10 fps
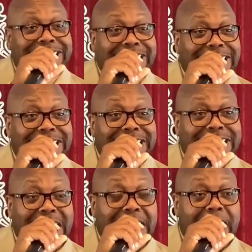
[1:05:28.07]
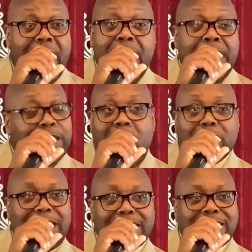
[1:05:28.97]
to get in the game.
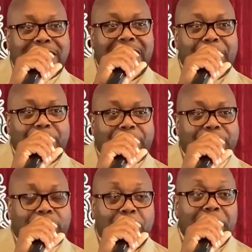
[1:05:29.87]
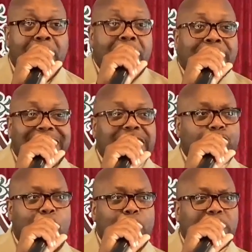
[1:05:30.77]
Y'all ain't saying nothing to me. That's
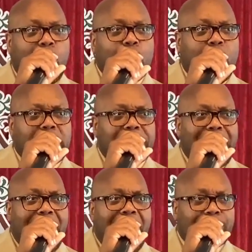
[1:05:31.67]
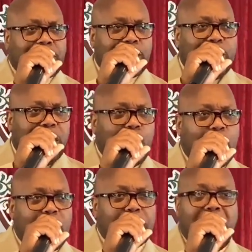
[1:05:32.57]
why we don't worry about houses. We don't
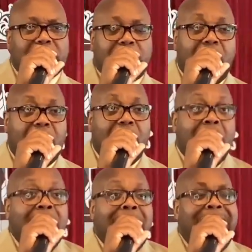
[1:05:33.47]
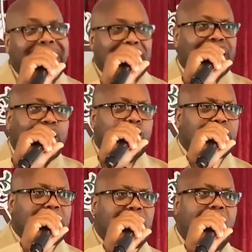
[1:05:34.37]
worry about cars. I can lose
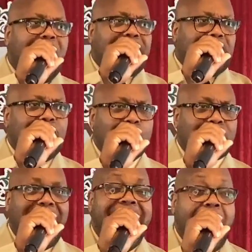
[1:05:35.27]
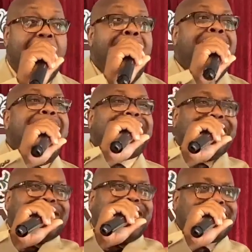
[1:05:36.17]
a car. I can lose a house. I
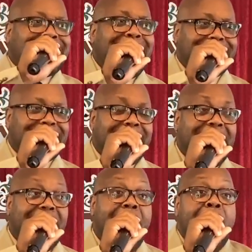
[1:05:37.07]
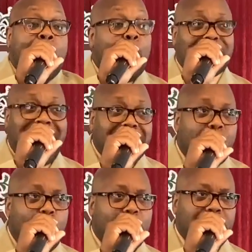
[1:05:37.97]
can get that again. What I
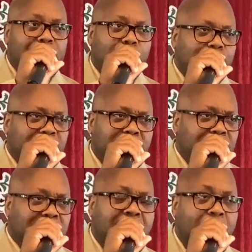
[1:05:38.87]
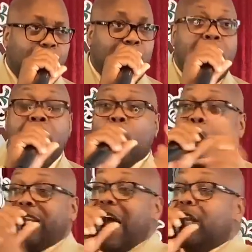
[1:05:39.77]
don't want to lose is his glory.
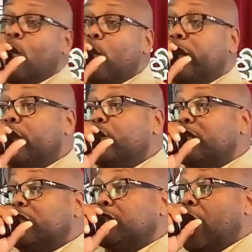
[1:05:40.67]
What I don't want to lose is his